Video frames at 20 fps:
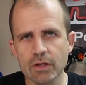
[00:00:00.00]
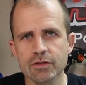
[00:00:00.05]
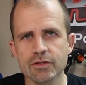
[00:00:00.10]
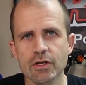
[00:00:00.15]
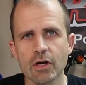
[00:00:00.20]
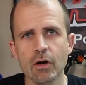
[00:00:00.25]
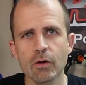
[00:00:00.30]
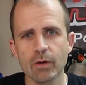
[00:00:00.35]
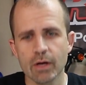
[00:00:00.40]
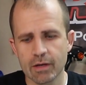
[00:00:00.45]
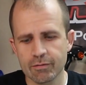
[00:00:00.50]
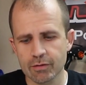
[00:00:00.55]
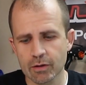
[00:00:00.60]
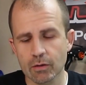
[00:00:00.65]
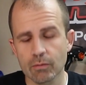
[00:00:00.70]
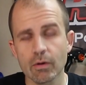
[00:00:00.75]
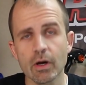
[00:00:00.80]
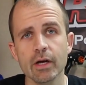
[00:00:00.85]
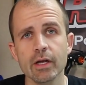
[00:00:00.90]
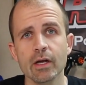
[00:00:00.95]
So if
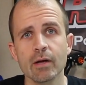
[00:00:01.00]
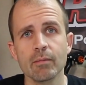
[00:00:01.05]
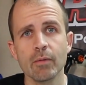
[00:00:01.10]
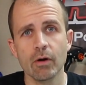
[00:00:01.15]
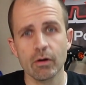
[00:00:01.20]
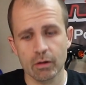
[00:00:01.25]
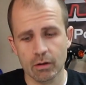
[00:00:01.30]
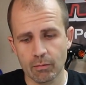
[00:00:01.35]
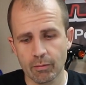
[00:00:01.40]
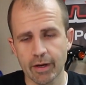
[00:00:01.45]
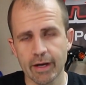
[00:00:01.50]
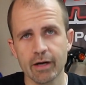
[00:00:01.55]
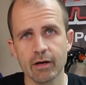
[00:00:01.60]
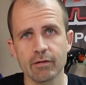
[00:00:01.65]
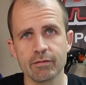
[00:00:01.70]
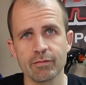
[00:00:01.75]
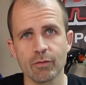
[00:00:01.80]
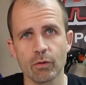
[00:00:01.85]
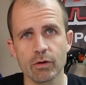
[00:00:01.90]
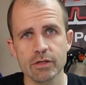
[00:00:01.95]
you're running a motor
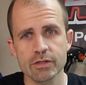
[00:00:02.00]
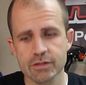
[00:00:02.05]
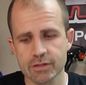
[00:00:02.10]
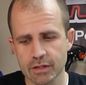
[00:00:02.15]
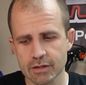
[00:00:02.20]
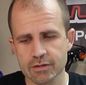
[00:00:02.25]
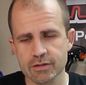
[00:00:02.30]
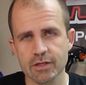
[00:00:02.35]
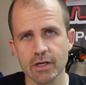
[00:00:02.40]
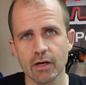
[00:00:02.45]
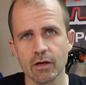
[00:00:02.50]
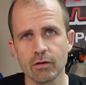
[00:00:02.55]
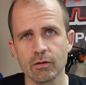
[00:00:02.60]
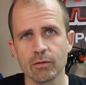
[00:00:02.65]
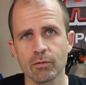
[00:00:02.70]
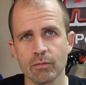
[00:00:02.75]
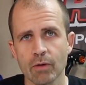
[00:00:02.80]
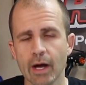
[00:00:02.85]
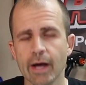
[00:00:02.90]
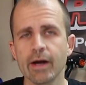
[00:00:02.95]
rated for 6
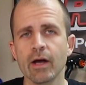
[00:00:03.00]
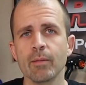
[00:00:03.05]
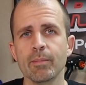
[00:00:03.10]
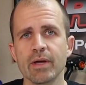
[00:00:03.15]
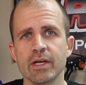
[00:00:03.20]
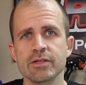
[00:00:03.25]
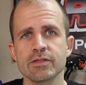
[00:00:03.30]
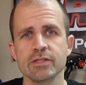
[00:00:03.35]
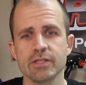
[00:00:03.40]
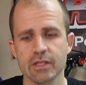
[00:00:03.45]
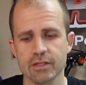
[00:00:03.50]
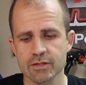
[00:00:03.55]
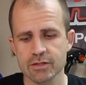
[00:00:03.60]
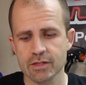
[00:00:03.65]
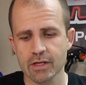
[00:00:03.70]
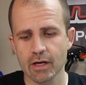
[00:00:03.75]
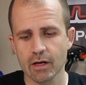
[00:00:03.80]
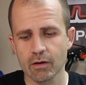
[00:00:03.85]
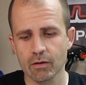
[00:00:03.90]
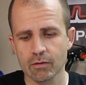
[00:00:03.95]
cell, right up at 6
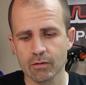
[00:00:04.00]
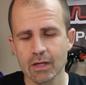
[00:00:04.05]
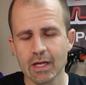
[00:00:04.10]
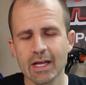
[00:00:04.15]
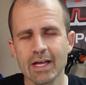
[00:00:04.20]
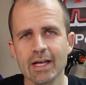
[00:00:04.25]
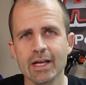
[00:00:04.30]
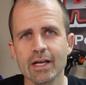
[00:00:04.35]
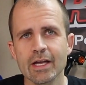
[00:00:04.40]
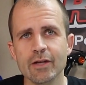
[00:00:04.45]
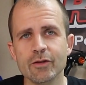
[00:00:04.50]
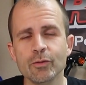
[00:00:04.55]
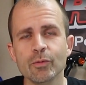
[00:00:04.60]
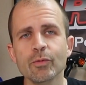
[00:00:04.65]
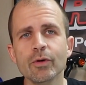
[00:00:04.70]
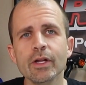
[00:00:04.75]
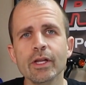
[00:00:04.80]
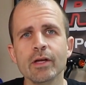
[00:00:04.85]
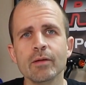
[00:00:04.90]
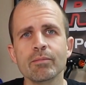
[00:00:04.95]
cell, it's
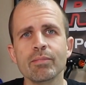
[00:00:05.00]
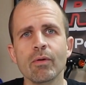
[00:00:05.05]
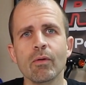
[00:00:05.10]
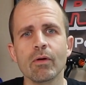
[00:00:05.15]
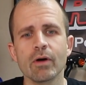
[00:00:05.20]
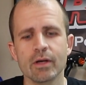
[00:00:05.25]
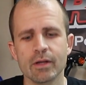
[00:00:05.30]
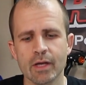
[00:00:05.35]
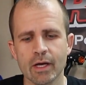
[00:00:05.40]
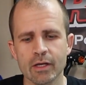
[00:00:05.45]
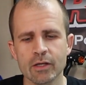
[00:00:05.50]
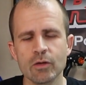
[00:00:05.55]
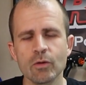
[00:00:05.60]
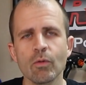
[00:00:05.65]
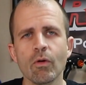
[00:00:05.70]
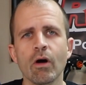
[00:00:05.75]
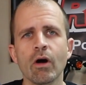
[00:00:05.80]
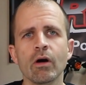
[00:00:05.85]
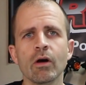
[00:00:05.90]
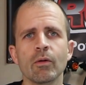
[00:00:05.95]
really important that
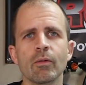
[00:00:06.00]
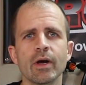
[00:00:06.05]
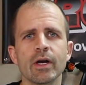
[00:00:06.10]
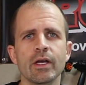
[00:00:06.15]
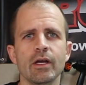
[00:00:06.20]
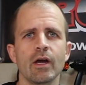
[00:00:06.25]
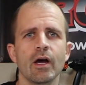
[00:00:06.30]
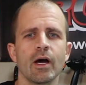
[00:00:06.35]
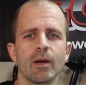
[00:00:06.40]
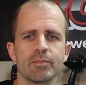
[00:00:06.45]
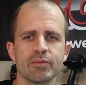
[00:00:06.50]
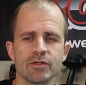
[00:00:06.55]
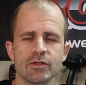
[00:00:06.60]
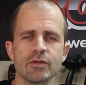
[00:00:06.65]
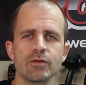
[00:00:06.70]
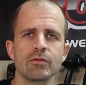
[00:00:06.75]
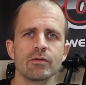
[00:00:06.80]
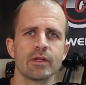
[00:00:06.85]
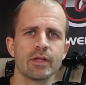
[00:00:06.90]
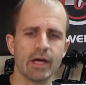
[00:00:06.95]
you are already up
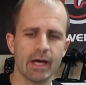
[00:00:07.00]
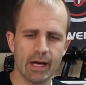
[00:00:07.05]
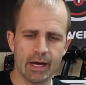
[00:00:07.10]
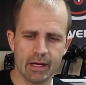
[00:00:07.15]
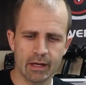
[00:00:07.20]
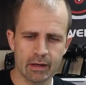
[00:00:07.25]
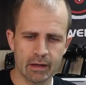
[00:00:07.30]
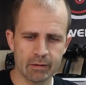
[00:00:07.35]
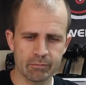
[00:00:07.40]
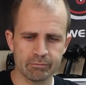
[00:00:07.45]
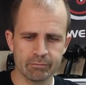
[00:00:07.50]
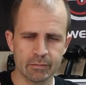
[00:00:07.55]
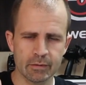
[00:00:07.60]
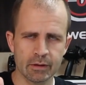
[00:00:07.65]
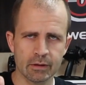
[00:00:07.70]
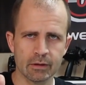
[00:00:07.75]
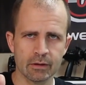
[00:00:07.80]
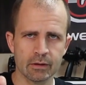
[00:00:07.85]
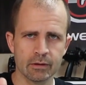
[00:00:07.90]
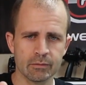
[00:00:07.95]
to that
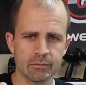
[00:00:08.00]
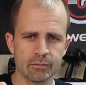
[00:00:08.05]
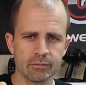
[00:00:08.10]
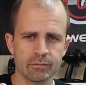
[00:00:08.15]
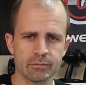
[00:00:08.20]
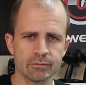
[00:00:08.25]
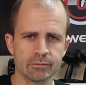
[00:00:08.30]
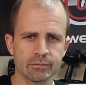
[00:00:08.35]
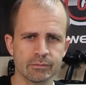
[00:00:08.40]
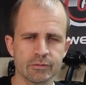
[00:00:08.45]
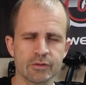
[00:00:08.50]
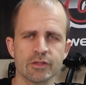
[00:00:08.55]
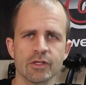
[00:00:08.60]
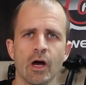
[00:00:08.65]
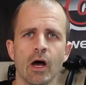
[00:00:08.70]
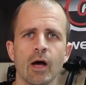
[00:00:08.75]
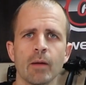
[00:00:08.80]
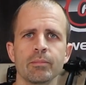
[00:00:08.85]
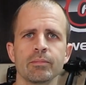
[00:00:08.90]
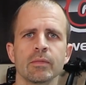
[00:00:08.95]

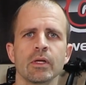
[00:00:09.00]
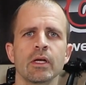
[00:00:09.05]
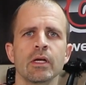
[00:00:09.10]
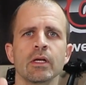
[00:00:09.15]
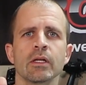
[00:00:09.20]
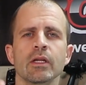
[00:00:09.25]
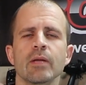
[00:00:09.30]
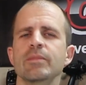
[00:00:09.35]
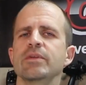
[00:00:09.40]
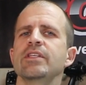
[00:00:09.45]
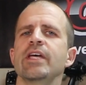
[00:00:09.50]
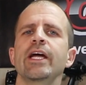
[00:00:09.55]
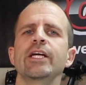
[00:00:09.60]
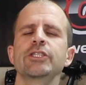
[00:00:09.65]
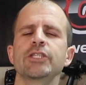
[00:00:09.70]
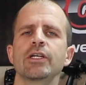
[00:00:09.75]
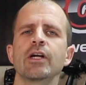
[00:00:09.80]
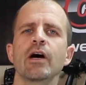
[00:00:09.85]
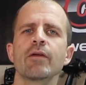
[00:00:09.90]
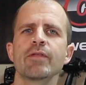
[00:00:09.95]
top
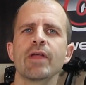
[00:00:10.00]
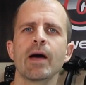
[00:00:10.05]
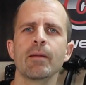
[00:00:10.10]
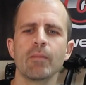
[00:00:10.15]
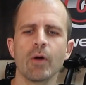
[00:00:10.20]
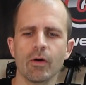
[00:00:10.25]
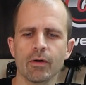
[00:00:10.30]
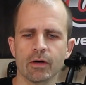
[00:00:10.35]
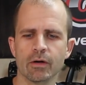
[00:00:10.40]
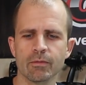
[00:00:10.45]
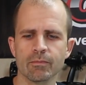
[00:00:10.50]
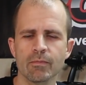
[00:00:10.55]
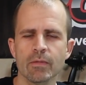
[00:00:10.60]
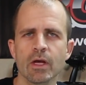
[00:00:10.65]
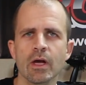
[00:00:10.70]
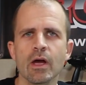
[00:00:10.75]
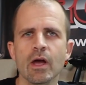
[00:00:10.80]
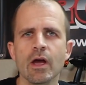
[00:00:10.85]
limitation of that motor.